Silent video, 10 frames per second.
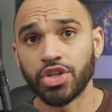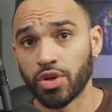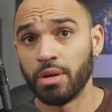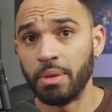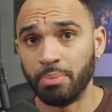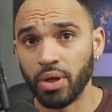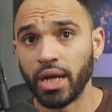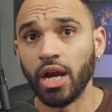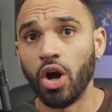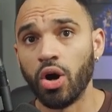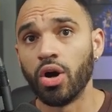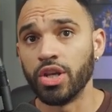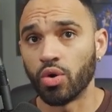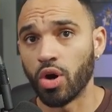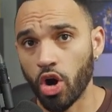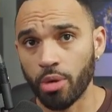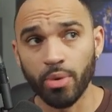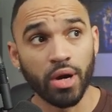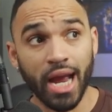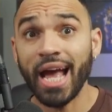you're going to be putting on your
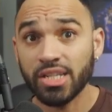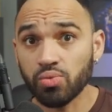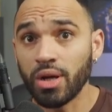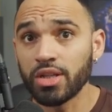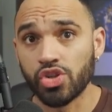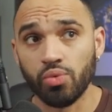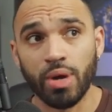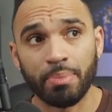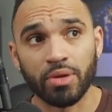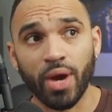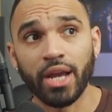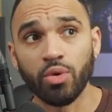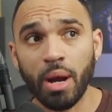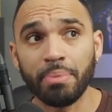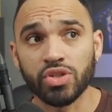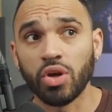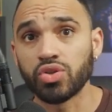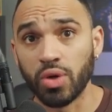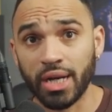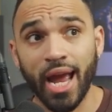armor as well as your weapon, right? Your weapon's
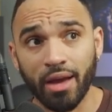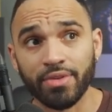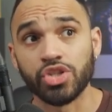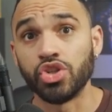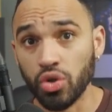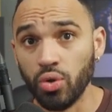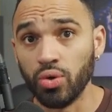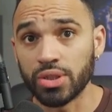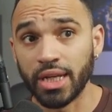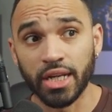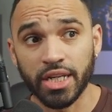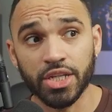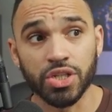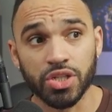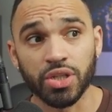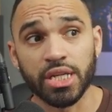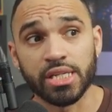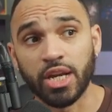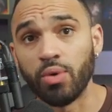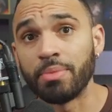also going to have its jewels in addition to these
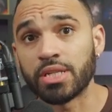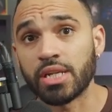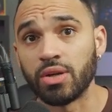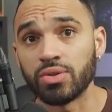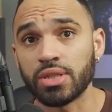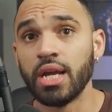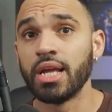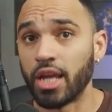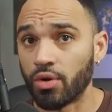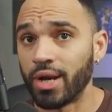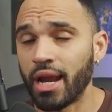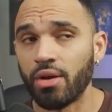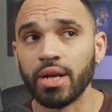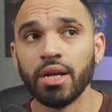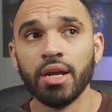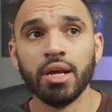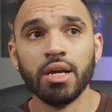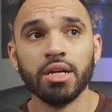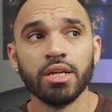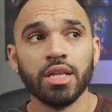equipment skills that are inherent.
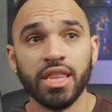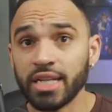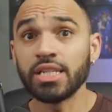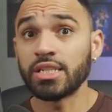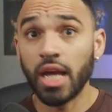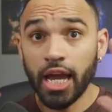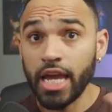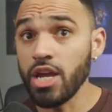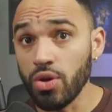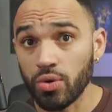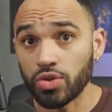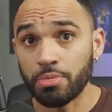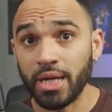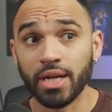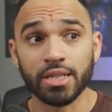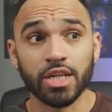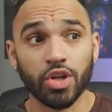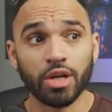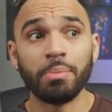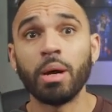This is huge because you're
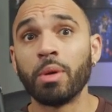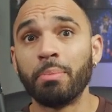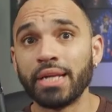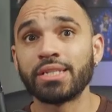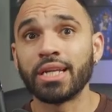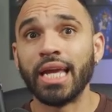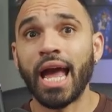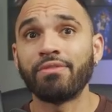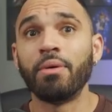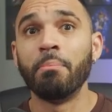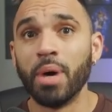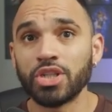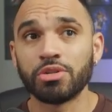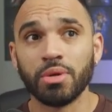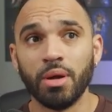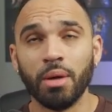going to be able to basically have a much